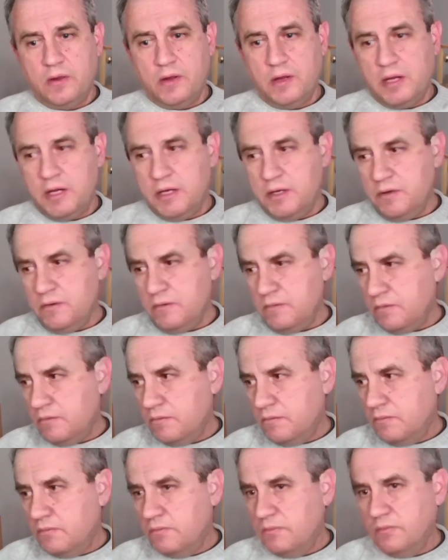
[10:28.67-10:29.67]
in
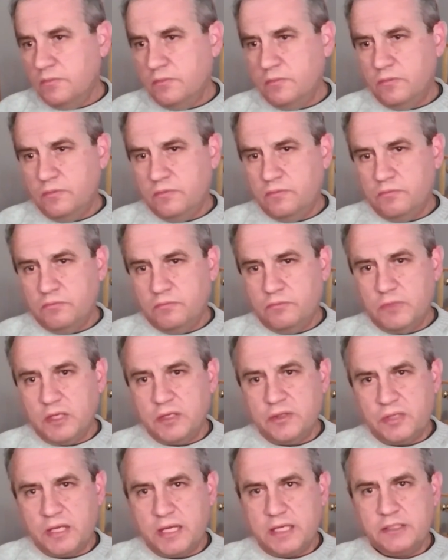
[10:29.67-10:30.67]
the
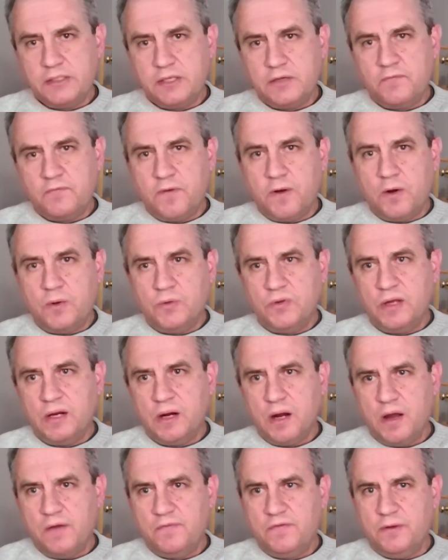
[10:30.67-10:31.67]
test that followed
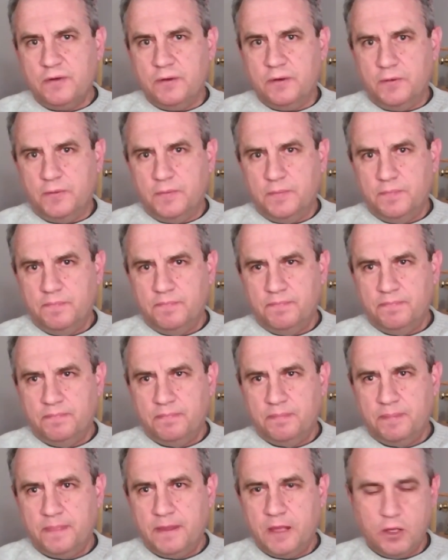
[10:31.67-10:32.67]
thereafter.
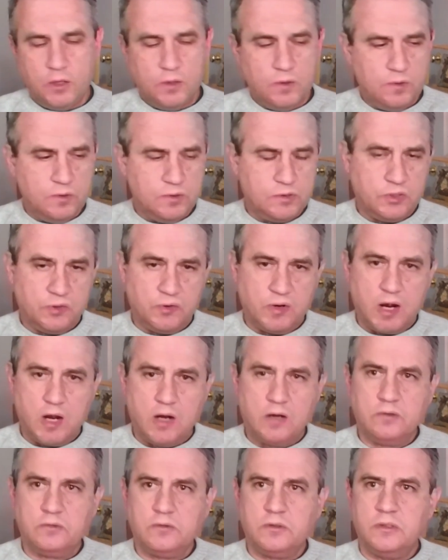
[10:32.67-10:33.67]
He used a
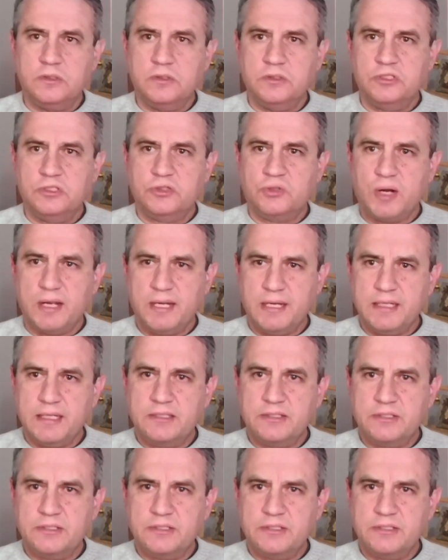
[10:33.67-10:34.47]
round striking